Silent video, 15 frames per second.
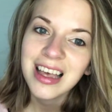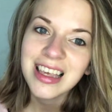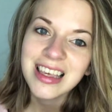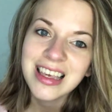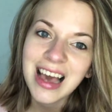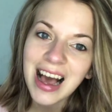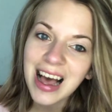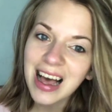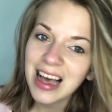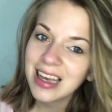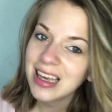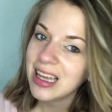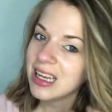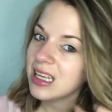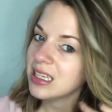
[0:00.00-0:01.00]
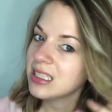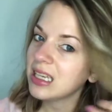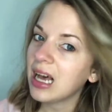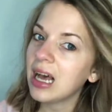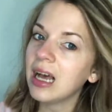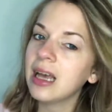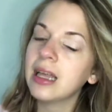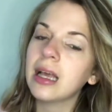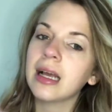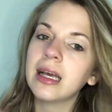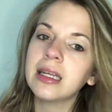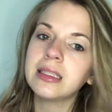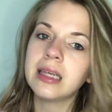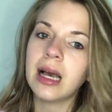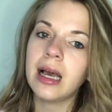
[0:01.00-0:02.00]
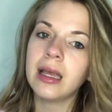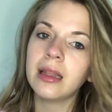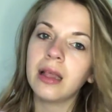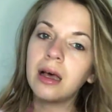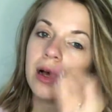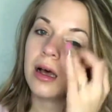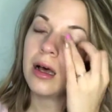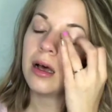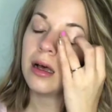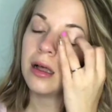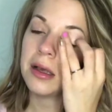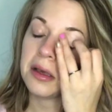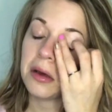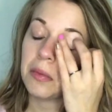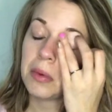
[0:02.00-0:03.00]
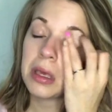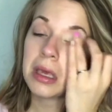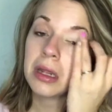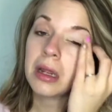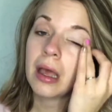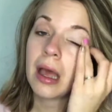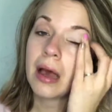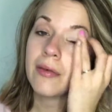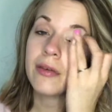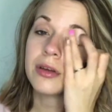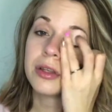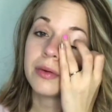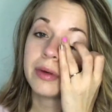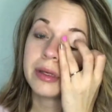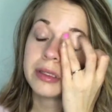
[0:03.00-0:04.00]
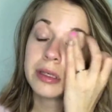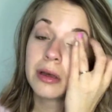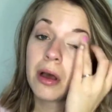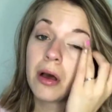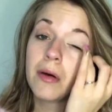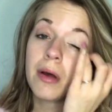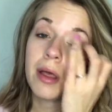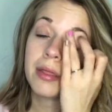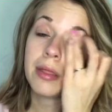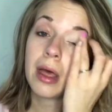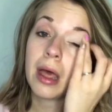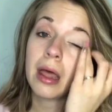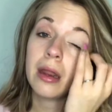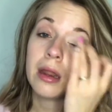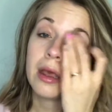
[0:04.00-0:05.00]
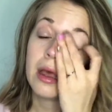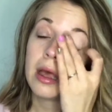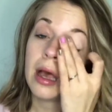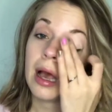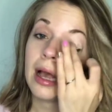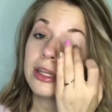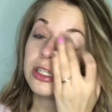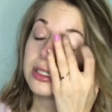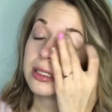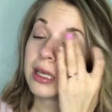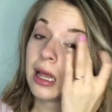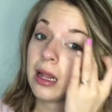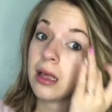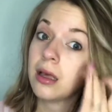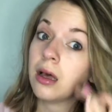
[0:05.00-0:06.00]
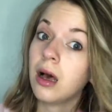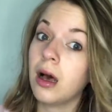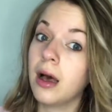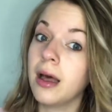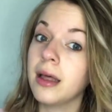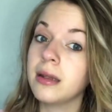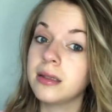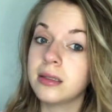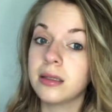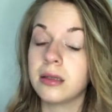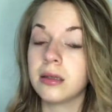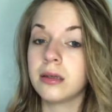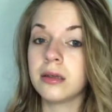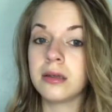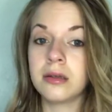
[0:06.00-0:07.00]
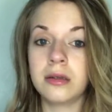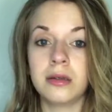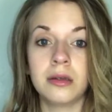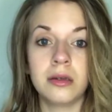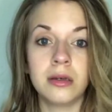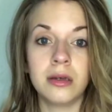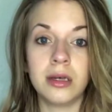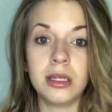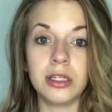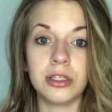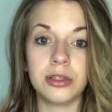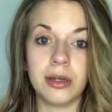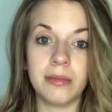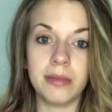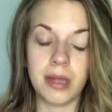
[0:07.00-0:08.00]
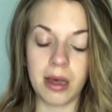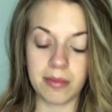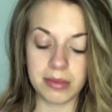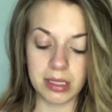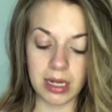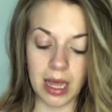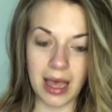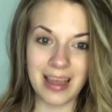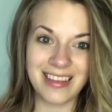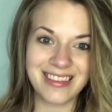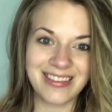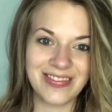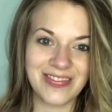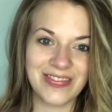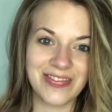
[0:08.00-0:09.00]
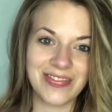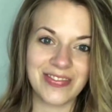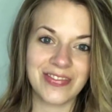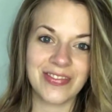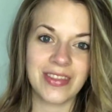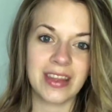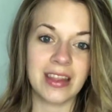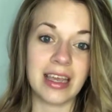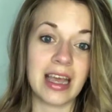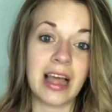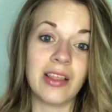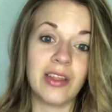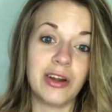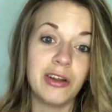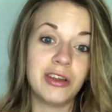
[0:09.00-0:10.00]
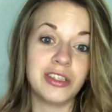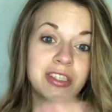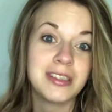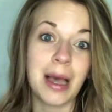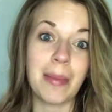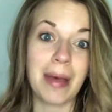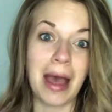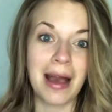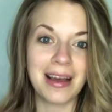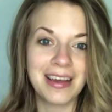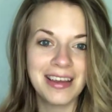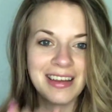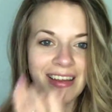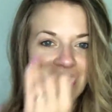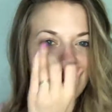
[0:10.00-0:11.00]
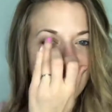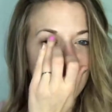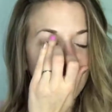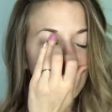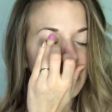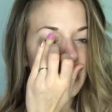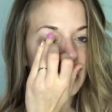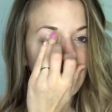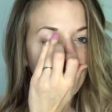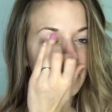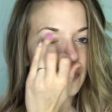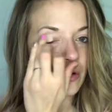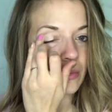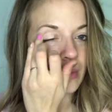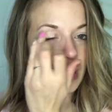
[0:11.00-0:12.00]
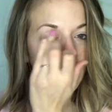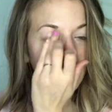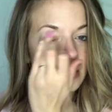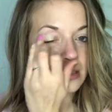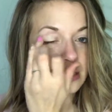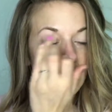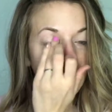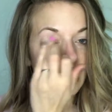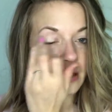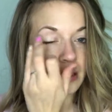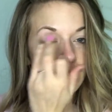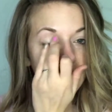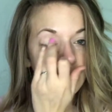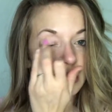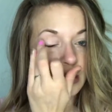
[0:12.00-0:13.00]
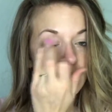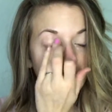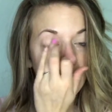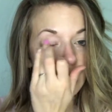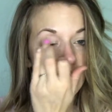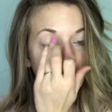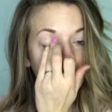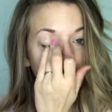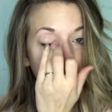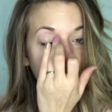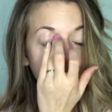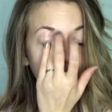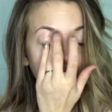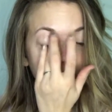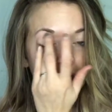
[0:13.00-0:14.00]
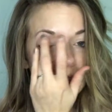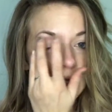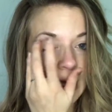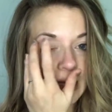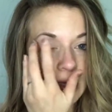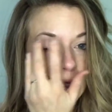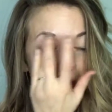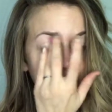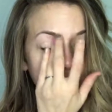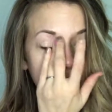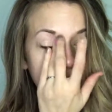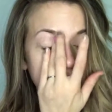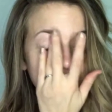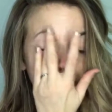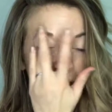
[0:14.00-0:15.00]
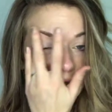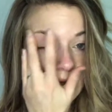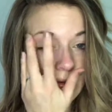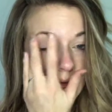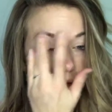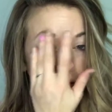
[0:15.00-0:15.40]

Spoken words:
yeah, I got it dyed like a week and a half or 2 weeks ago, and then I just got it cut and trimmed up today. Like I literally just got back from my stylist. I forgot to tag him in this too.